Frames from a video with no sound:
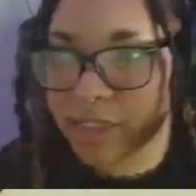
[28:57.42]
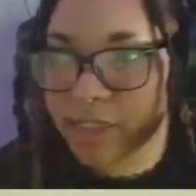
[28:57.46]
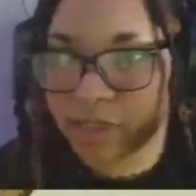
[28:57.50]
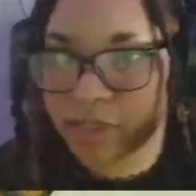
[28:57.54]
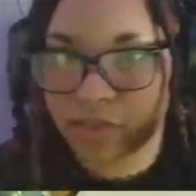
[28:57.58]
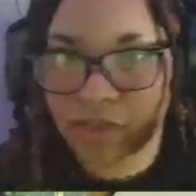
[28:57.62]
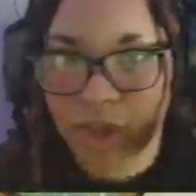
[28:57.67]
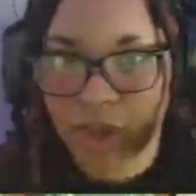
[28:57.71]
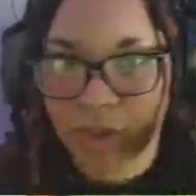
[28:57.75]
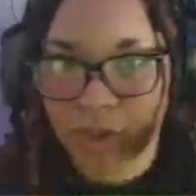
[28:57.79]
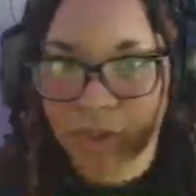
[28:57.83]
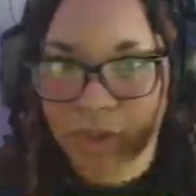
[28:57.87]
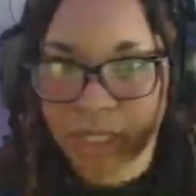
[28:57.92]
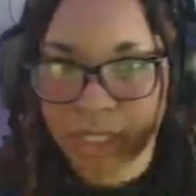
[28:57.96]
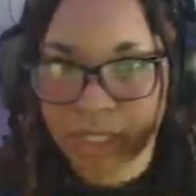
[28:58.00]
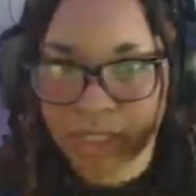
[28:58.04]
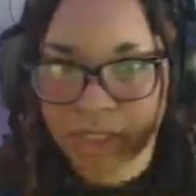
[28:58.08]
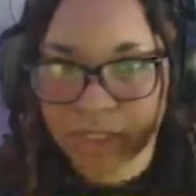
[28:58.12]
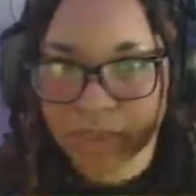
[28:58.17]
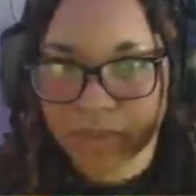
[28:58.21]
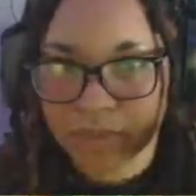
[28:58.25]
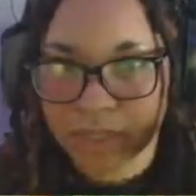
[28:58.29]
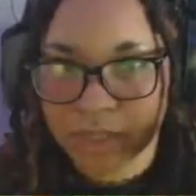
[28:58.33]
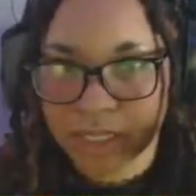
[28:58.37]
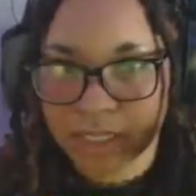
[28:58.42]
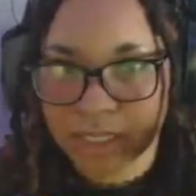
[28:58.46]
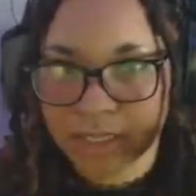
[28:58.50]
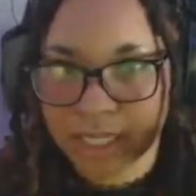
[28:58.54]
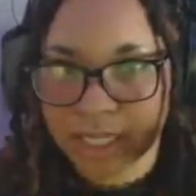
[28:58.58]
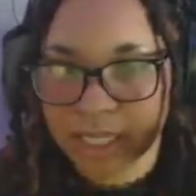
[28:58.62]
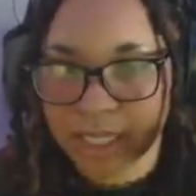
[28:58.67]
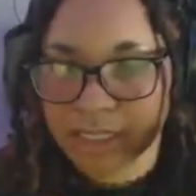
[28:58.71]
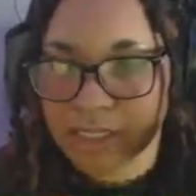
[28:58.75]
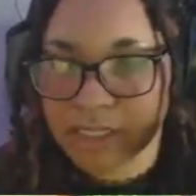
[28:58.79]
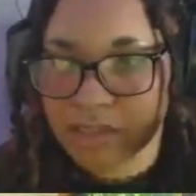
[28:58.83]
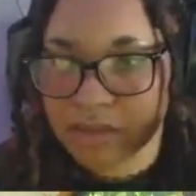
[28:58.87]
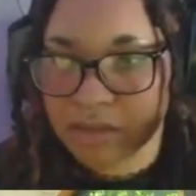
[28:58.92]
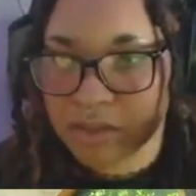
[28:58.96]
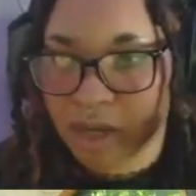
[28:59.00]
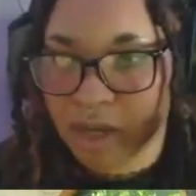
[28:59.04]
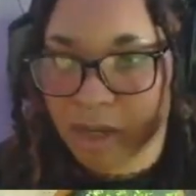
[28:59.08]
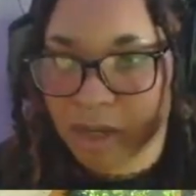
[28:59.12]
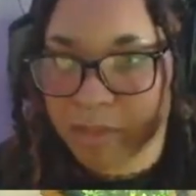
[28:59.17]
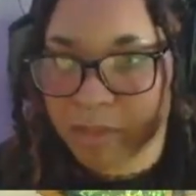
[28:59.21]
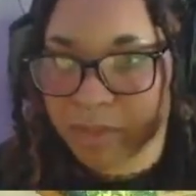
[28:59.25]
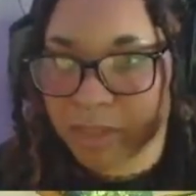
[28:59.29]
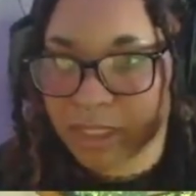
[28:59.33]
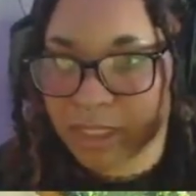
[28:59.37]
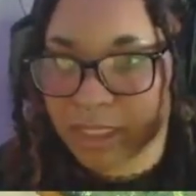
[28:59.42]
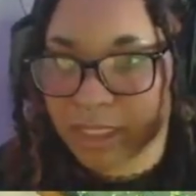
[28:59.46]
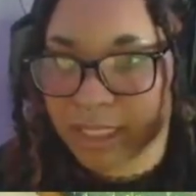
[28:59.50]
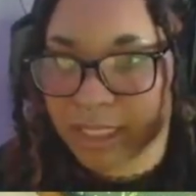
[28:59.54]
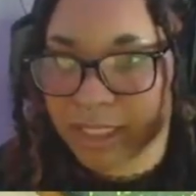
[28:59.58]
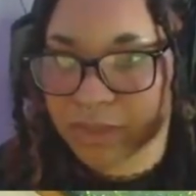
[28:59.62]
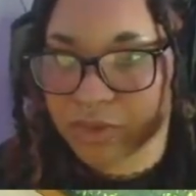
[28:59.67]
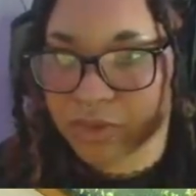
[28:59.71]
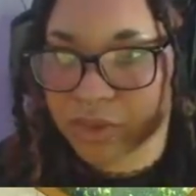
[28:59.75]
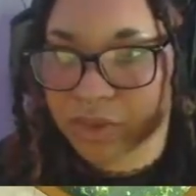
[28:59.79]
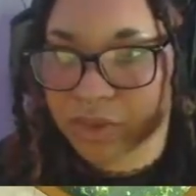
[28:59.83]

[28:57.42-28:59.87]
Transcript: you know what, I just realized I did not put an indoor